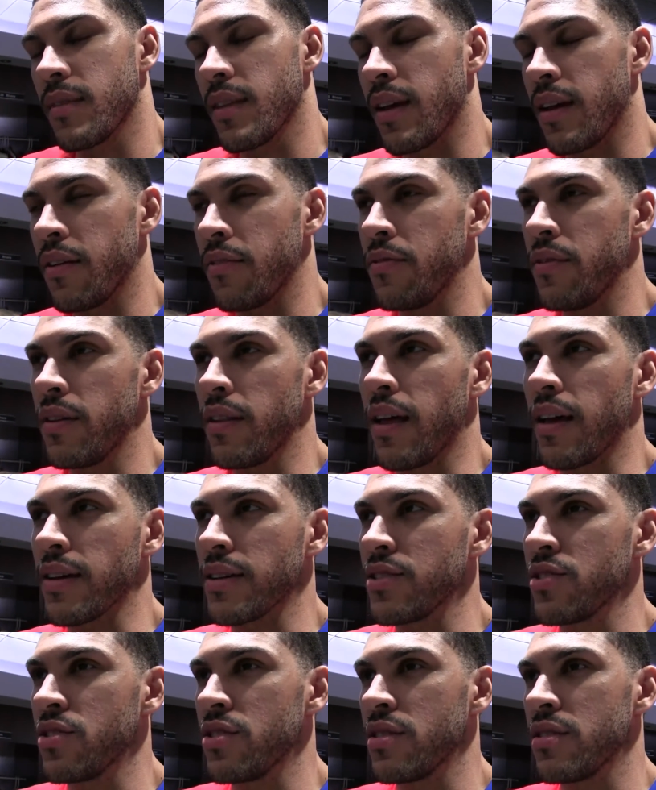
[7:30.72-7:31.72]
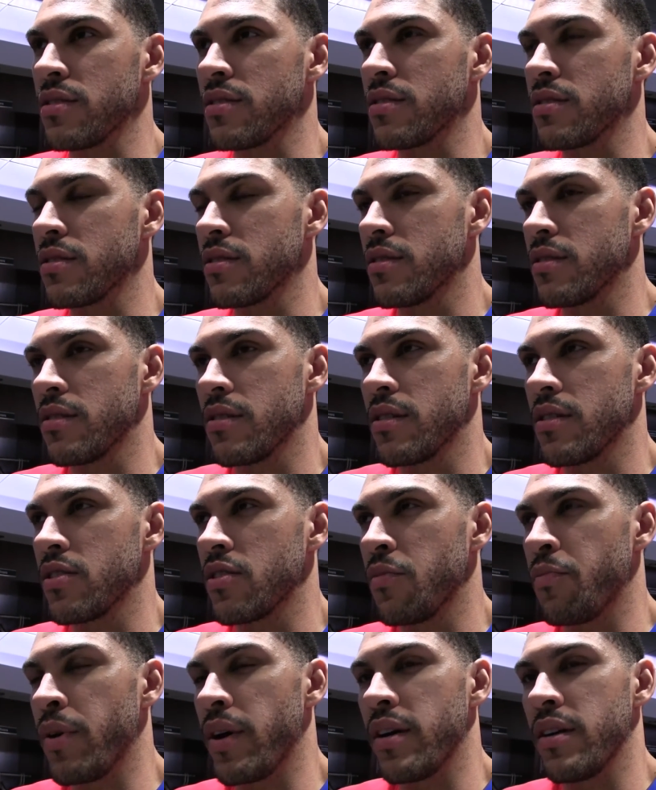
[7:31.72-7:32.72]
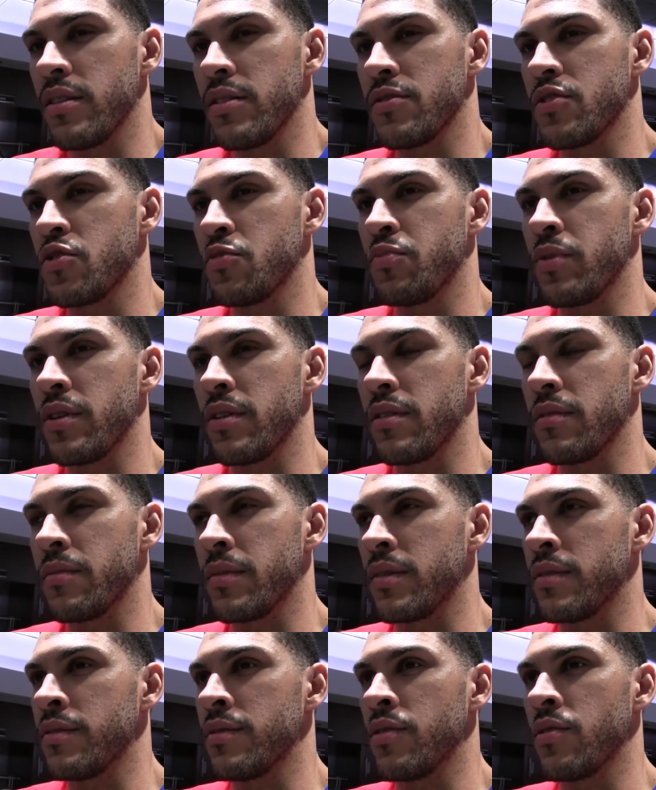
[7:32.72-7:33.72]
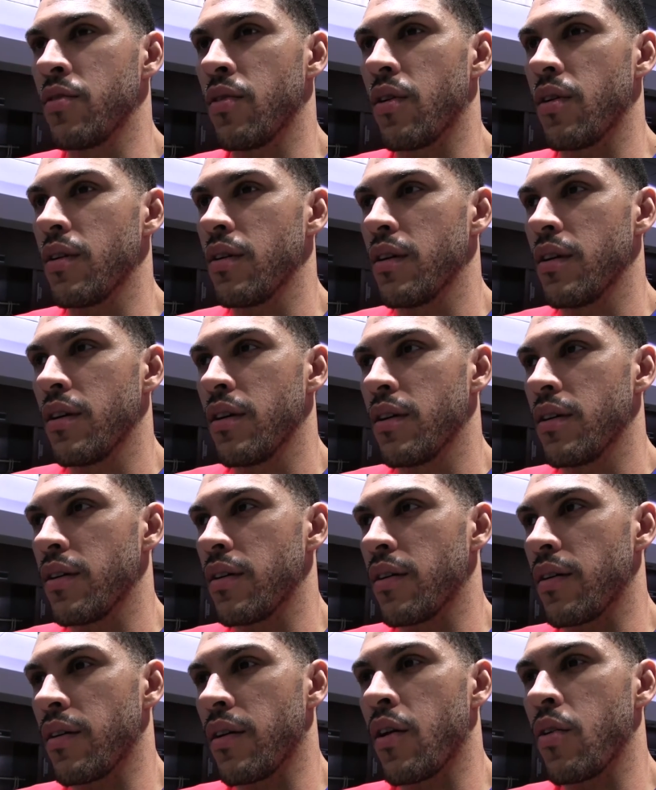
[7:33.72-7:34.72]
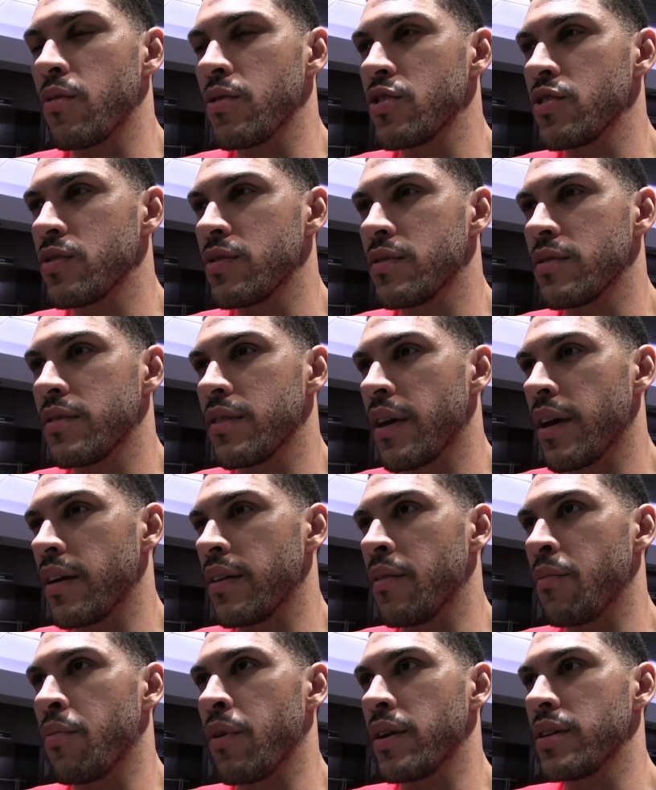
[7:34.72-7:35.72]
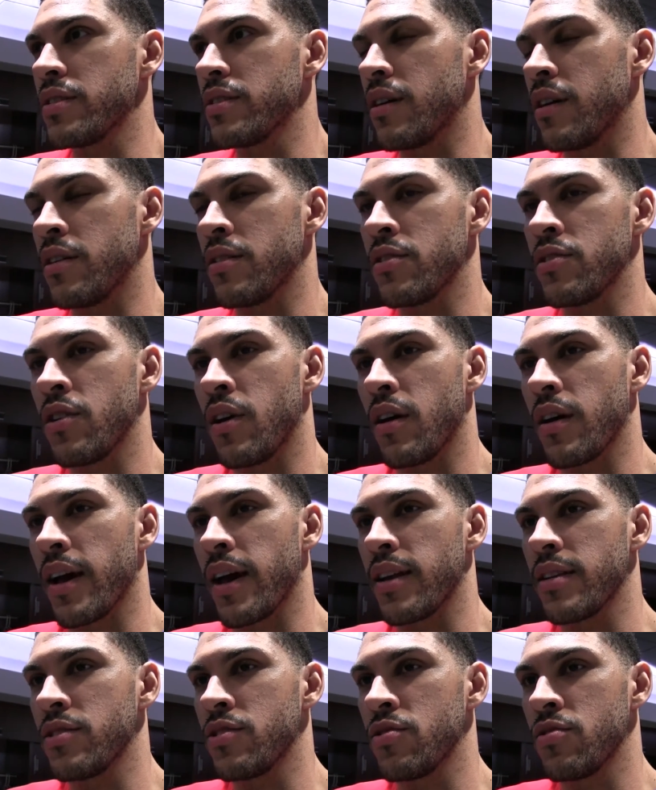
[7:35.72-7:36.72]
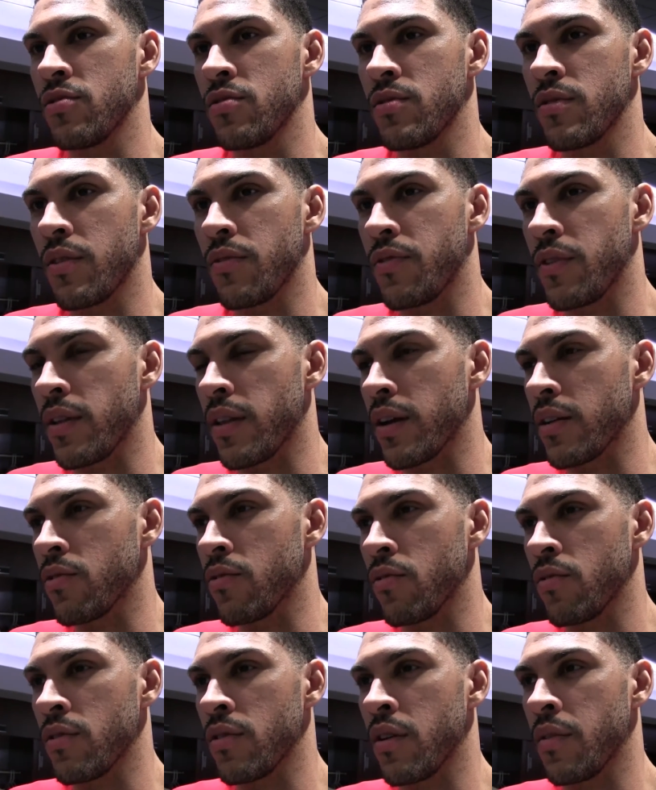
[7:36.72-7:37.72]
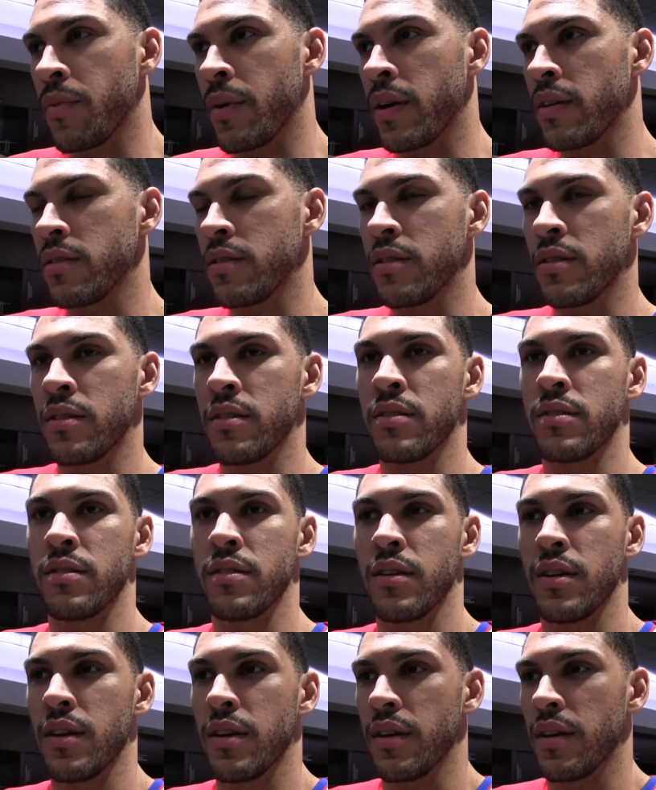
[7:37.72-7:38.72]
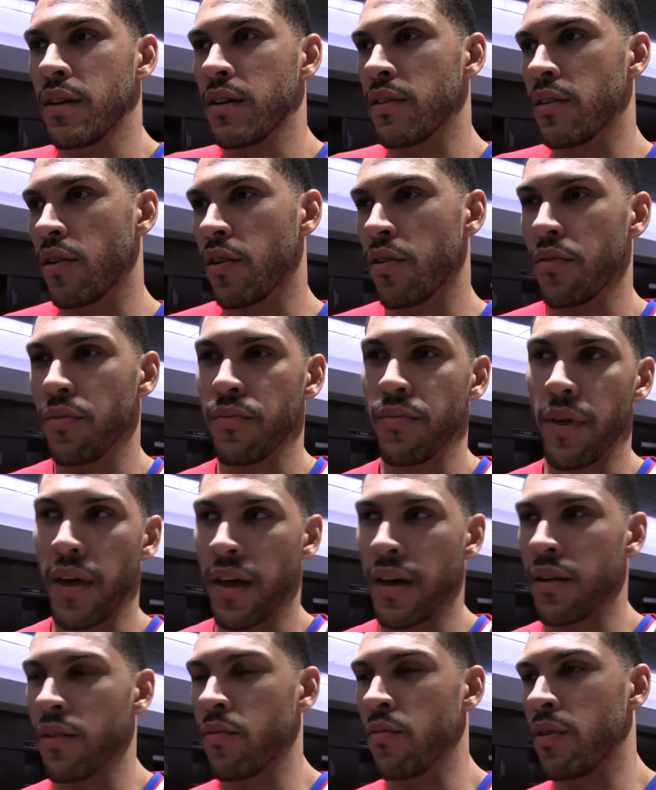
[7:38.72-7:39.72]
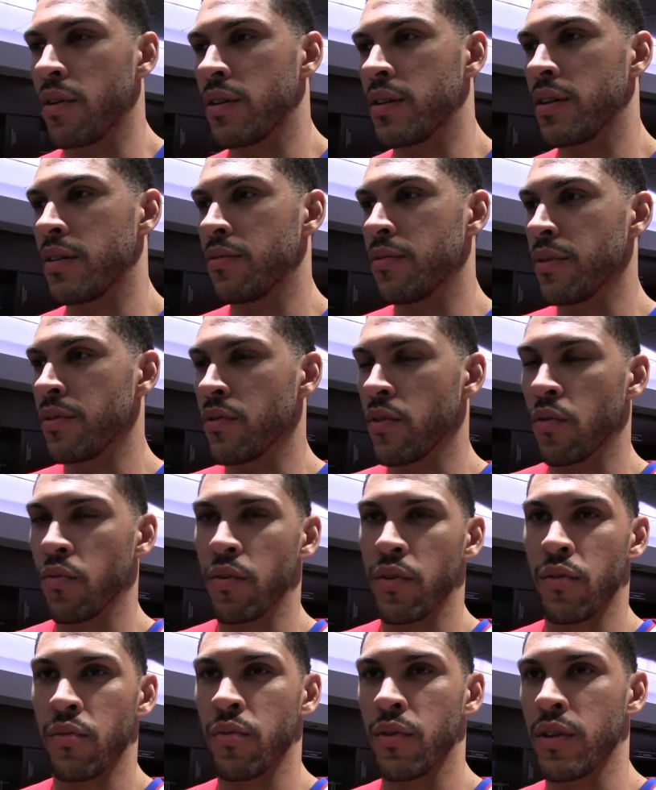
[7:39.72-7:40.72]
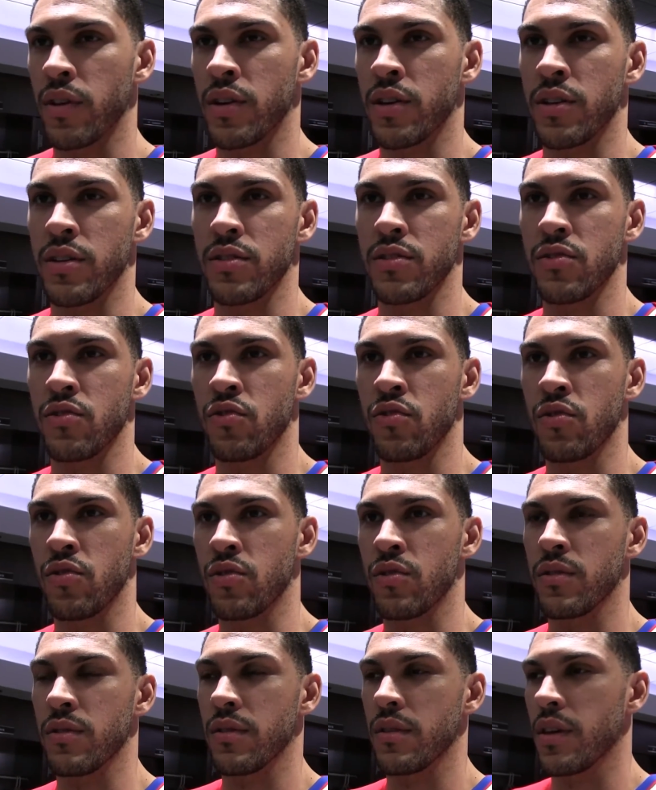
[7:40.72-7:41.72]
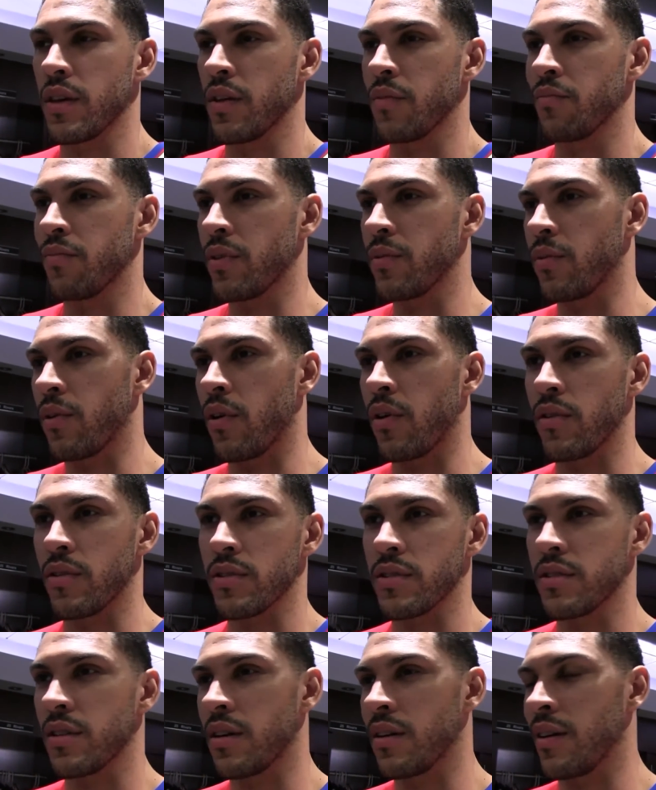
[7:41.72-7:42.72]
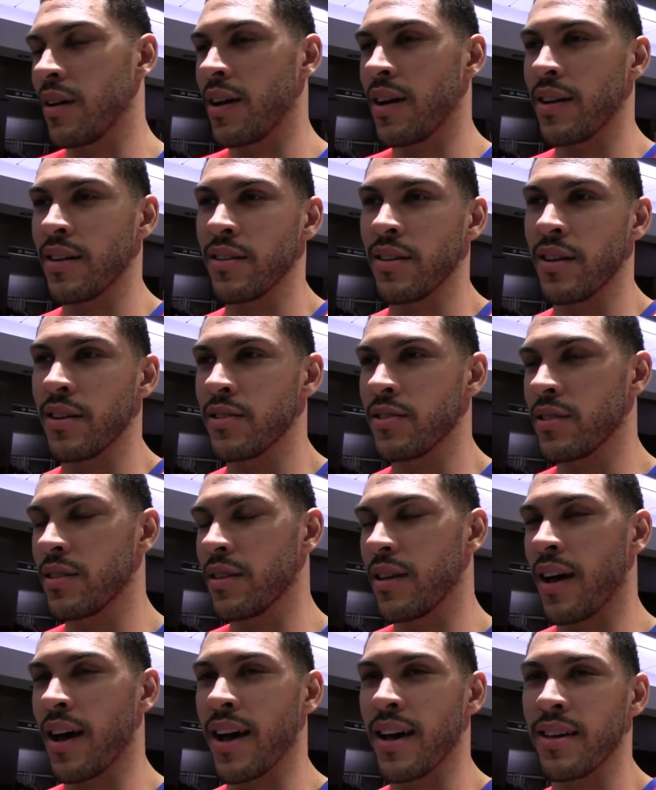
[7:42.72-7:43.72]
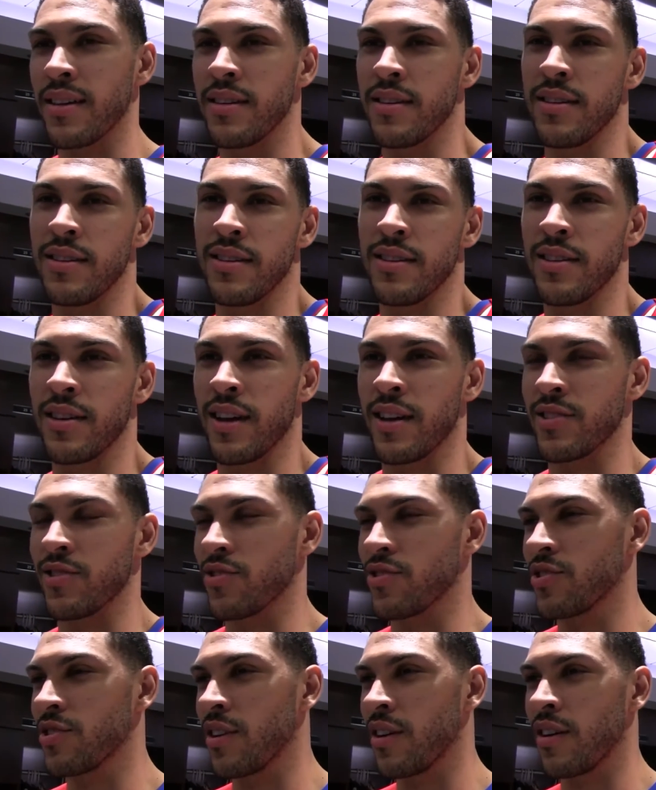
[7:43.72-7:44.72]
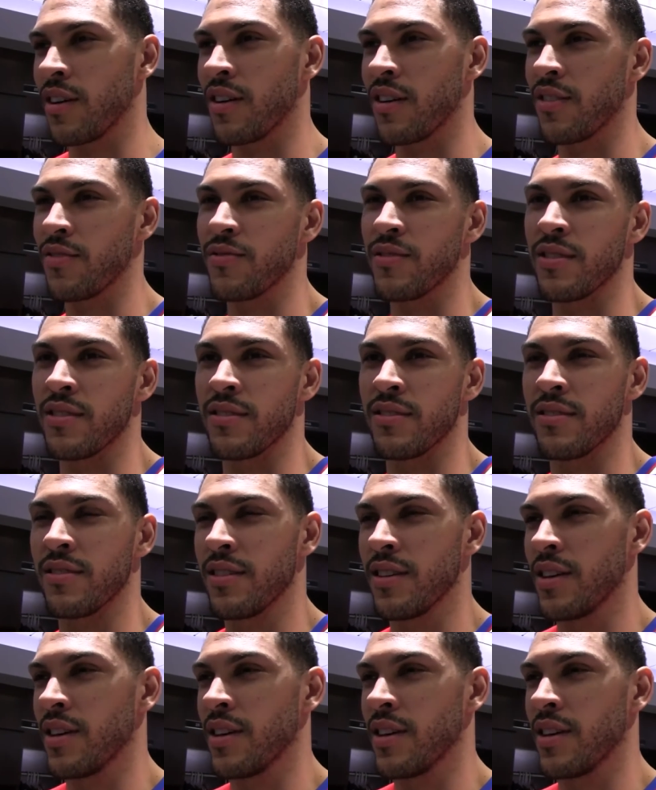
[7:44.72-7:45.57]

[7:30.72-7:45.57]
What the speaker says: I feel like it's just competitive spirit, man. You always embrace the underdog attitude. I feel like growing up out there, you know, at Edelwanda, you know, we were a really good school. People always thought, oh, you guys are IE, you guys are soft, and